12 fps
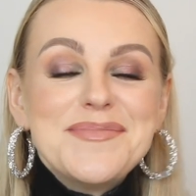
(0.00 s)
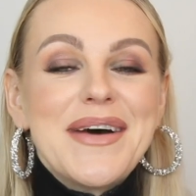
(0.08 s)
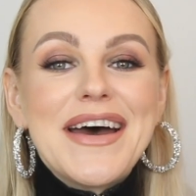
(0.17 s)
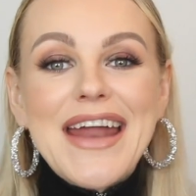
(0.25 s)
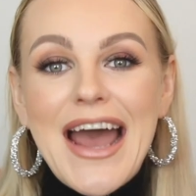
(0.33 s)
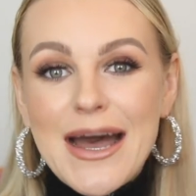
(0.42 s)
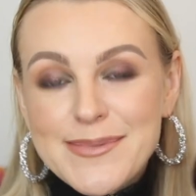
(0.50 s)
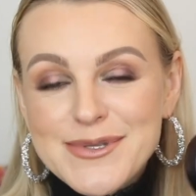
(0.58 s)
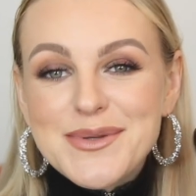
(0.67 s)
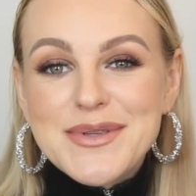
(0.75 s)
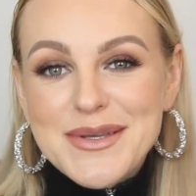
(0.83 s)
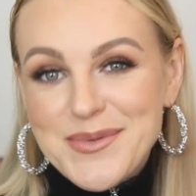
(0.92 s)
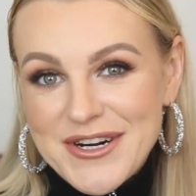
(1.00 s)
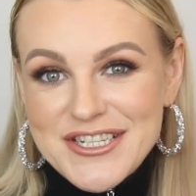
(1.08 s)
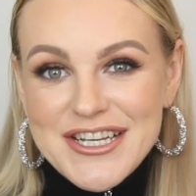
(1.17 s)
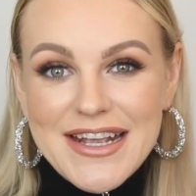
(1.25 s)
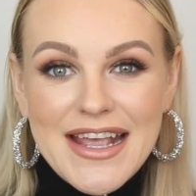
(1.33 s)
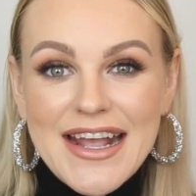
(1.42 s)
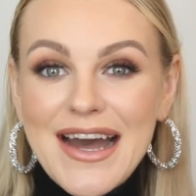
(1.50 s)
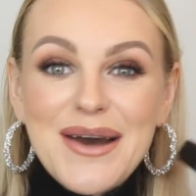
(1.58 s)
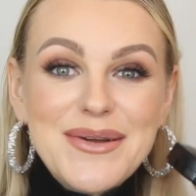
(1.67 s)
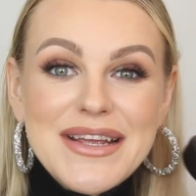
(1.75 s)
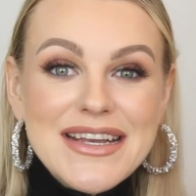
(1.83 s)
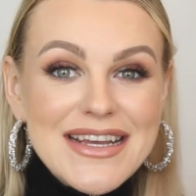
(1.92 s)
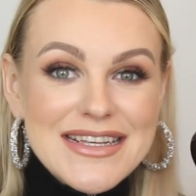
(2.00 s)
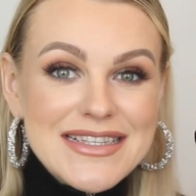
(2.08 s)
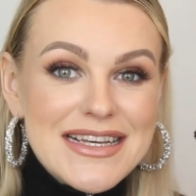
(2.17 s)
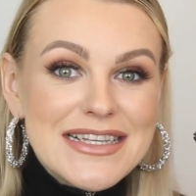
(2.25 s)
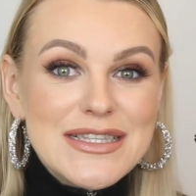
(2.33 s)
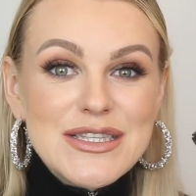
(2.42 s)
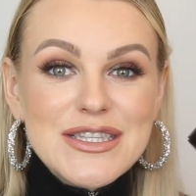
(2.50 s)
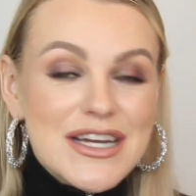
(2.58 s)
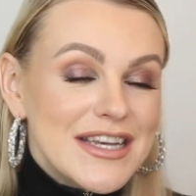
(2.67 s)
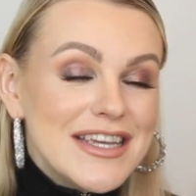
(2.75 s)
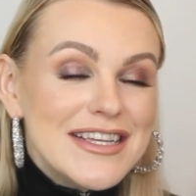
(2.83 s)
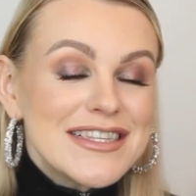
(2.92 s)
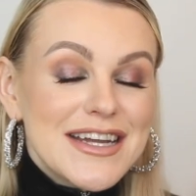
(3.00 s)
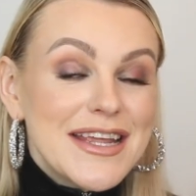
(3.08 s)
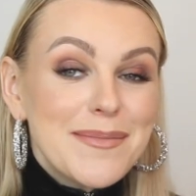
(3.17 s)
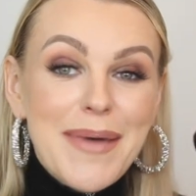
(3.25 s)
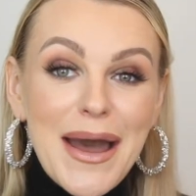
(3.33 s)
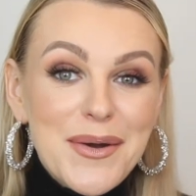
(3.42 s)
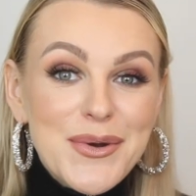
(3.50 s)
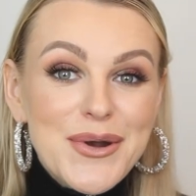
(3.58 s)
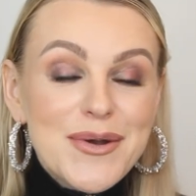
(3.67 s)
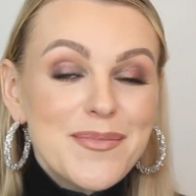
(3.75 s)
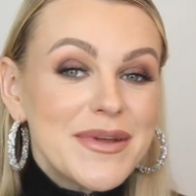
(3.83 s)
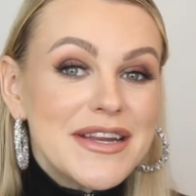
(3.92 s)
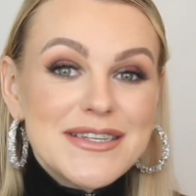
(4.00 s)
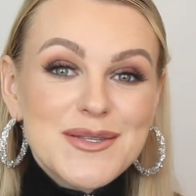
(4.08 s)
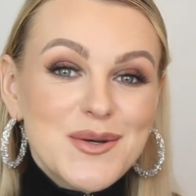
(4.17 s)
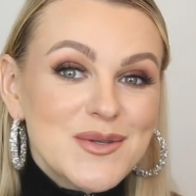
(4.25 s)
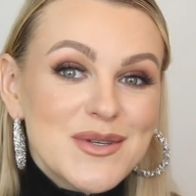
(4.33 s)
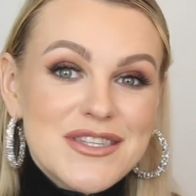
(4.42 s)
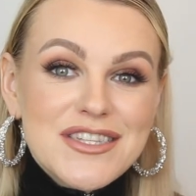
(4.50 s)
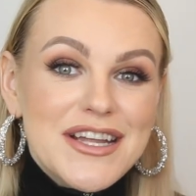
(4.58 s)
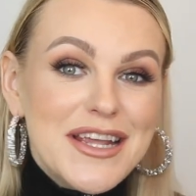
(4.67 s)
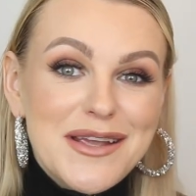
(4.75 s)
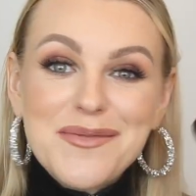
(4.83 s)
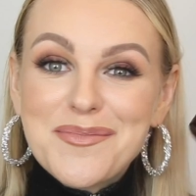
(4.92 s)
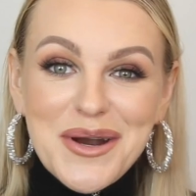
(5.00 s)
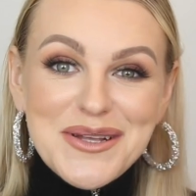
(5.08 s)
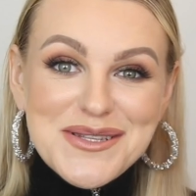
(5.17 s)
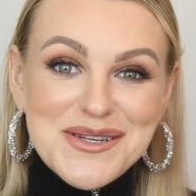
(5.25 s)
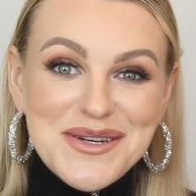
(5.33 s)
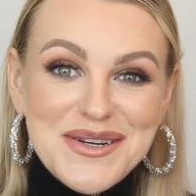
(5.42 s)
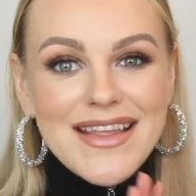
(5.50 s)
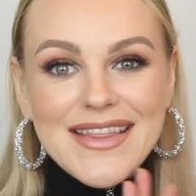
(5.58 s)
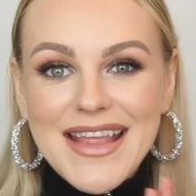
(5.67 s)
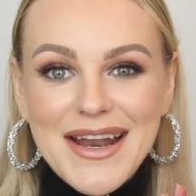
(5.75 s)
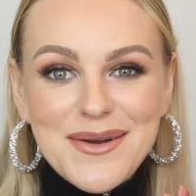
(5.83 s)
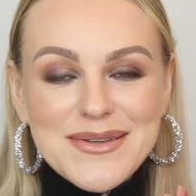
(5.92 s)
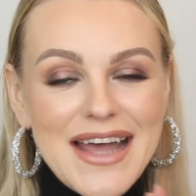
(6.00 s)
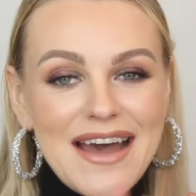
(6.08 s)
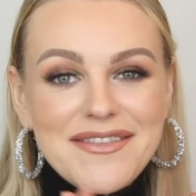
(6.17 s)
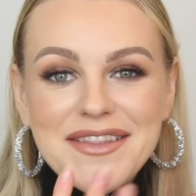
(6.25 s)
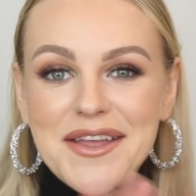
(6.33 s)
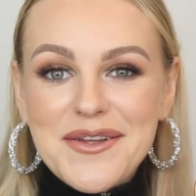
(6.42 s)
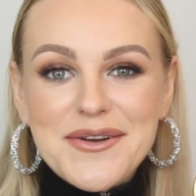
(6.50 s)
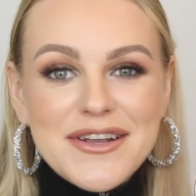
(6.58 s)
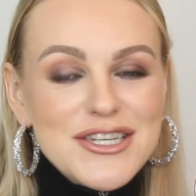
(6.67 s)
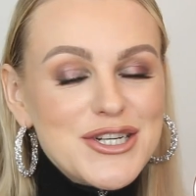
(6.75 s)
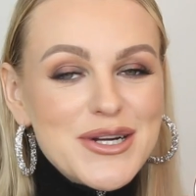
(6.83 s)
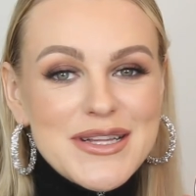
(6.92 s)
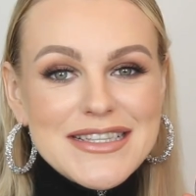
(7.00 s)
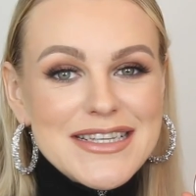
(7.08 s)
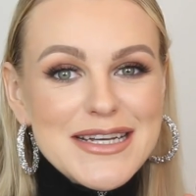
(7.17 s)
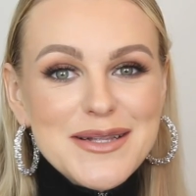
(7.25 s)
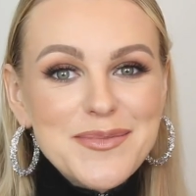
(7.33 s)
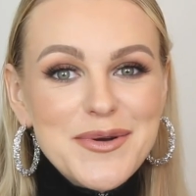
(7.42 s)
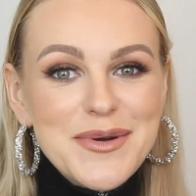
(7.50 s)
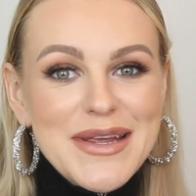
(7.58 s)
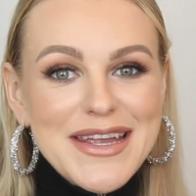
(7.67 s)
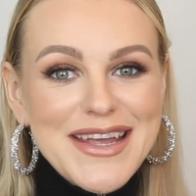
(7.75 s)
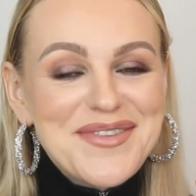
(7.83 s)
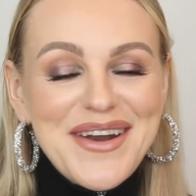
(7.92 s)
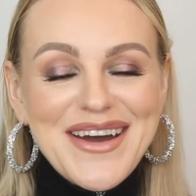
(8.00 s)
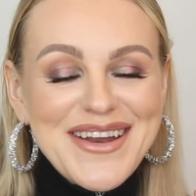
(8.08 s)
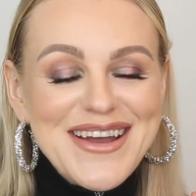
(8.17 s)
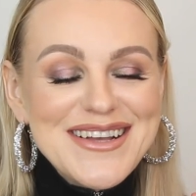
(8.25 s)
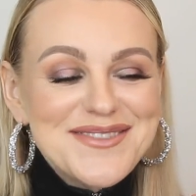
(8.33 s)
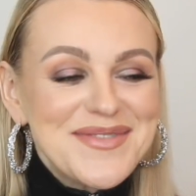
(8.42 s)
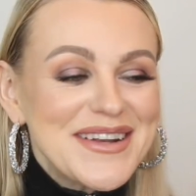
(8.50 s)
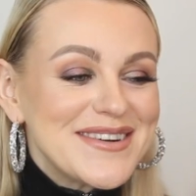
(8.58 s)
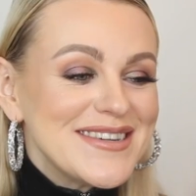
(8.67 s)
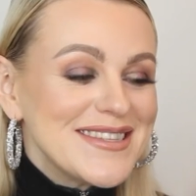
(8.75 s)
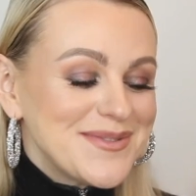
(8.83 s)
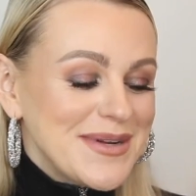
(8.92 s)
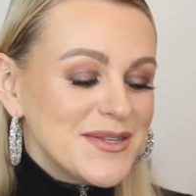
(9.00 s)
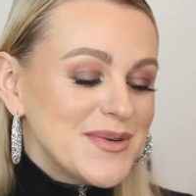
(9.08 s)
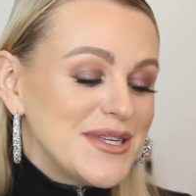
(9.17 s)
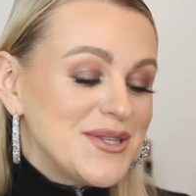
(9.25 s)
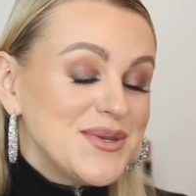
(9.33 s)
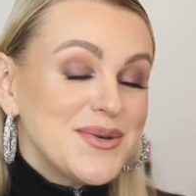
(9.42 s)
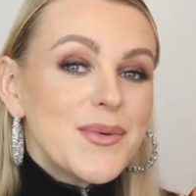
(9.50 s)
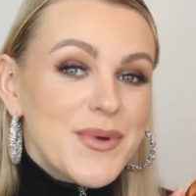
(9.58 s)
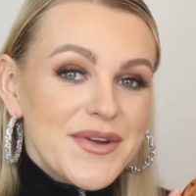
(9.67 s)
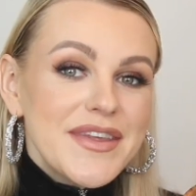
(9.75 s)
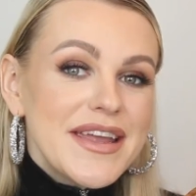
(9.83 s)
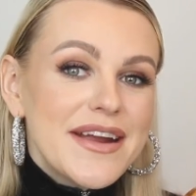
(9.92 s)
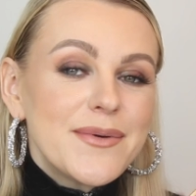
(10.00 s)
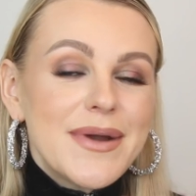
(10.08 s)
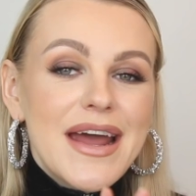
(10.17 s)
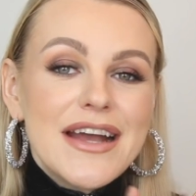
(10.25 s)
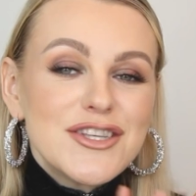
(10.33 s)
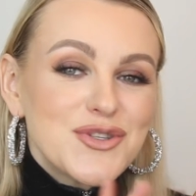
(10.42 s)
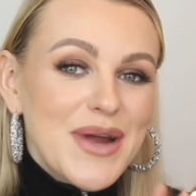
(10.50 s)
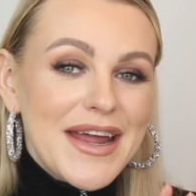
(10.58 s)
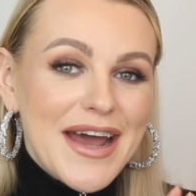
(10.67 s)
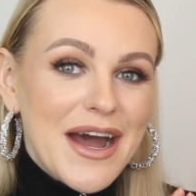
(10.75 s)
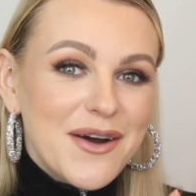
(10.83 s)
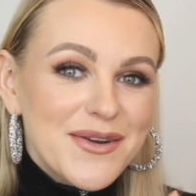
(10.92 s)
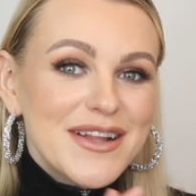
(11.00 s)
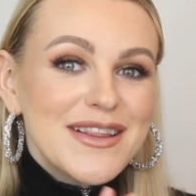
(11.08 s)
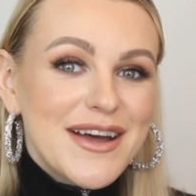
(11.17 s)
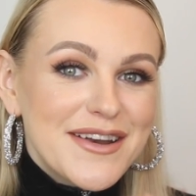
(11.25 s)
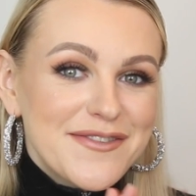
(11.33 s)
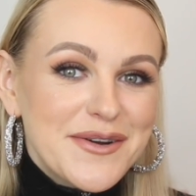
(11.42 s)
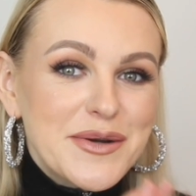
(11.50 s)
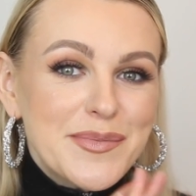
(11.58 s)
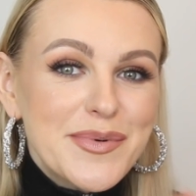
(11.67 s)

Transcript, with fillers: But absolutely worth checking out. It is a stunning, stunning powder, but it is also a stunning bronzer. Then I also have another Charlotte Tilbury product because twenty twenty-two were the year where I tried out a lot of her